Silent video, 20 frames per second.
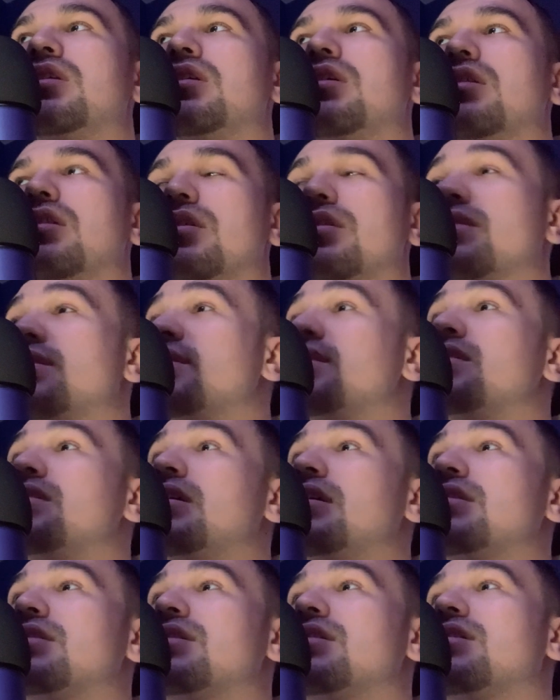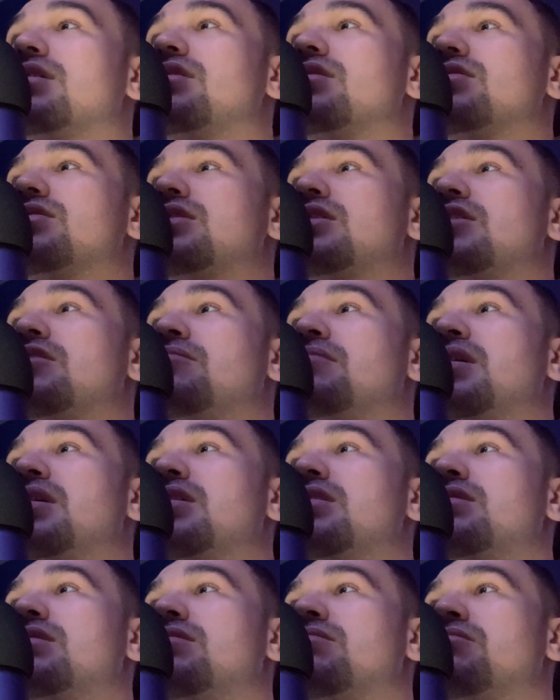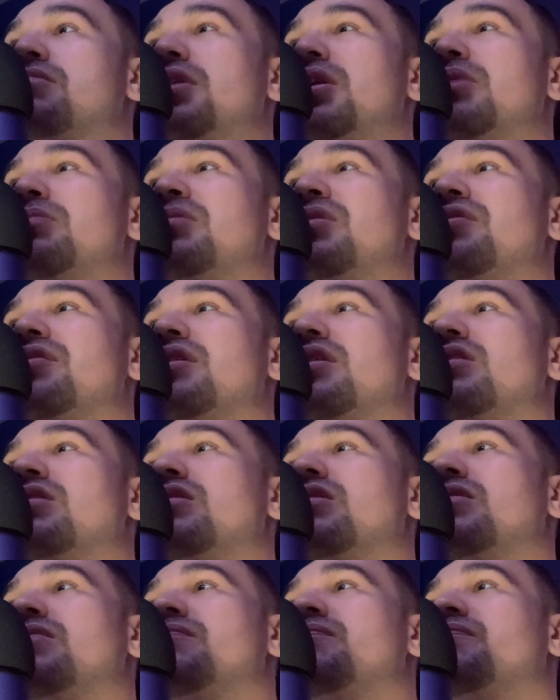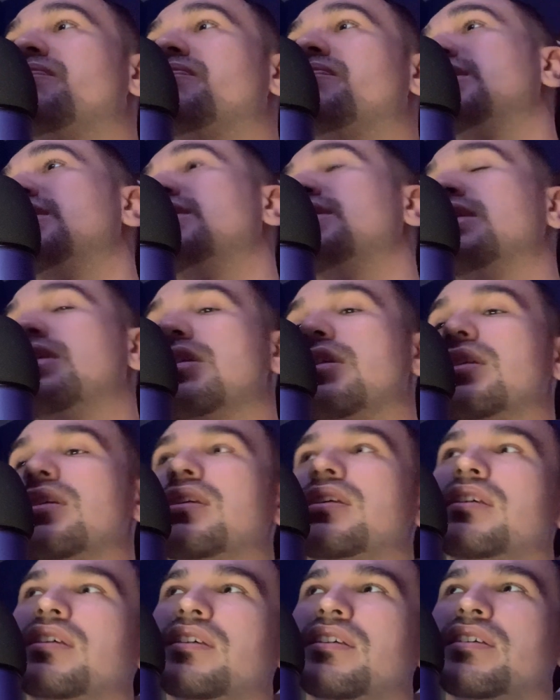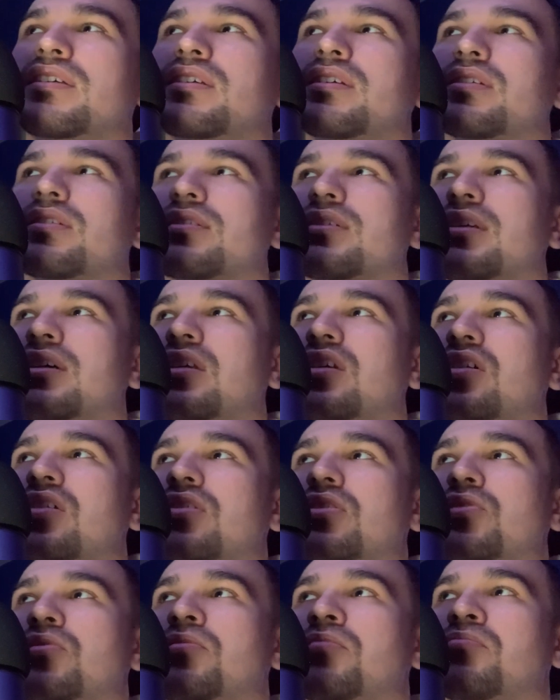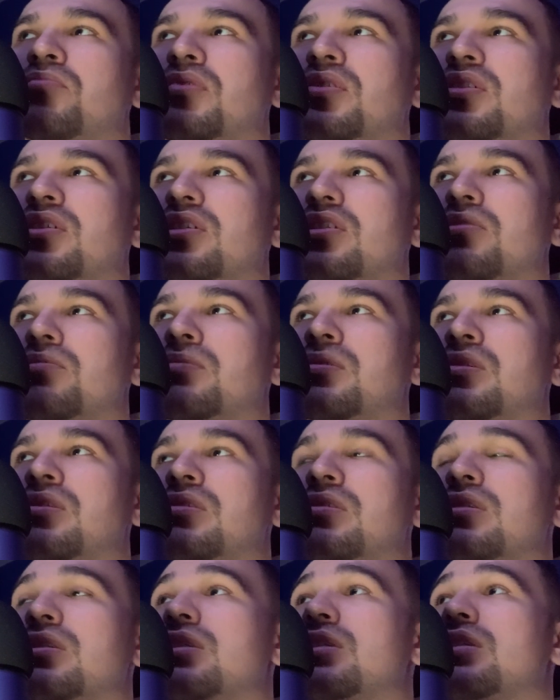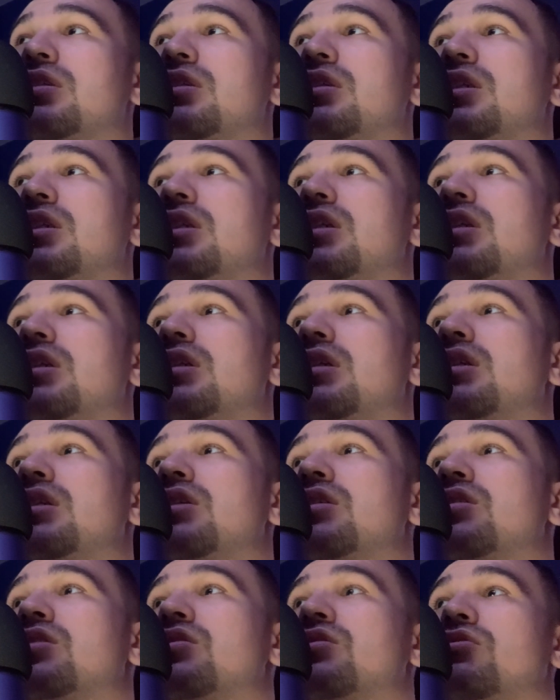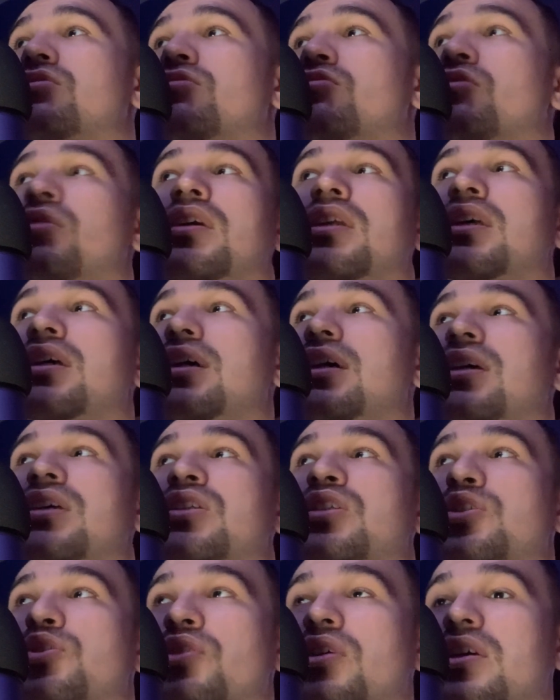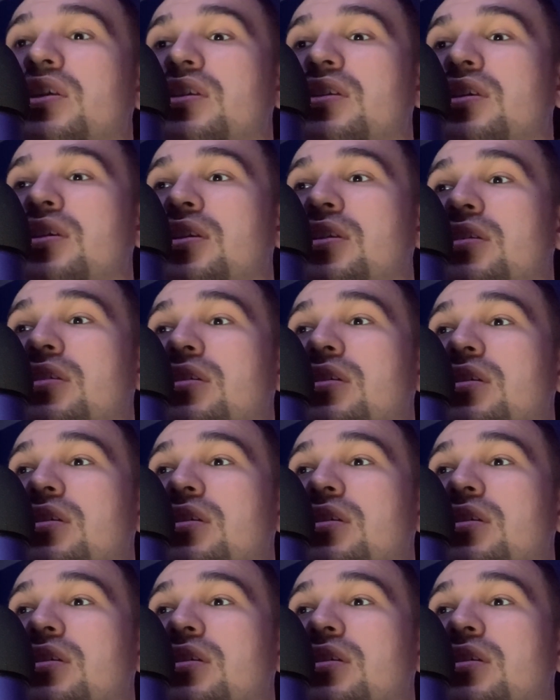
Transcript: let's see how it actually goes down, man. Brandon Moreno, he is kind of unpredictable. He's great at striking,